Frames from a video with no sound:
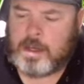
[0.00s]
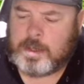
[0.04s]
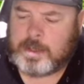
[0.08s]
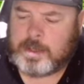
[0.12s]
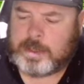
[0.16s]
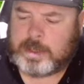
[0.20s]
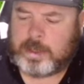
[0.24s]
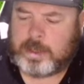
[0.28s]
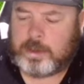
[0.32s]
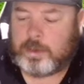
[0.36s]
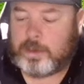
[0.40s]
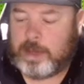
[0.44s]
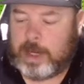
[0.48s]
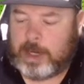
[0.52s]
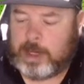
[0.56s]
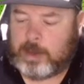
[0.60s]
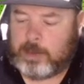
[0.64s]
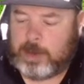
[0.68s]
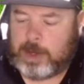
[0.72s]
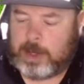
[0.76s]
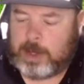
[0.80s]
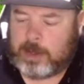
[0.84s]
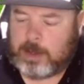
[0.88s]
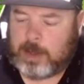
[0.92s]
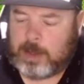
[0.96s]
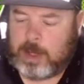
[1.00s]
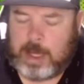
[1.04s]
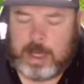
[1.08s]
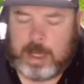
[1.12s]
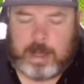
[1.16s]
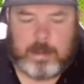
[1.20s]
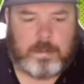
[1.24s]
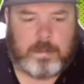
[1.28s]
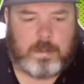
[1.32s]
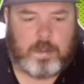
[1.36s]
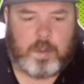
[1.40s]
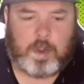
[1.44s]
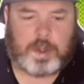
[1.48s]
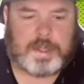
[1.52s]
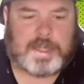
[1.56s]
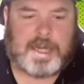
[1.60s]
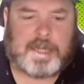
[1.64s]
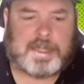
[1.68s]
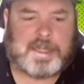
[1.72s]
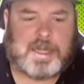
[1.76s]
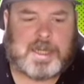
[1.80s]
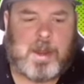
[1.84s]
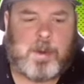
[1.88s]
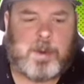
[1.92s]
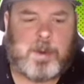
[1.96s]
So anyway, worst
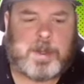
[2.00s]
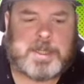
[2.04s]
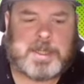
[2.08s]
case scenario,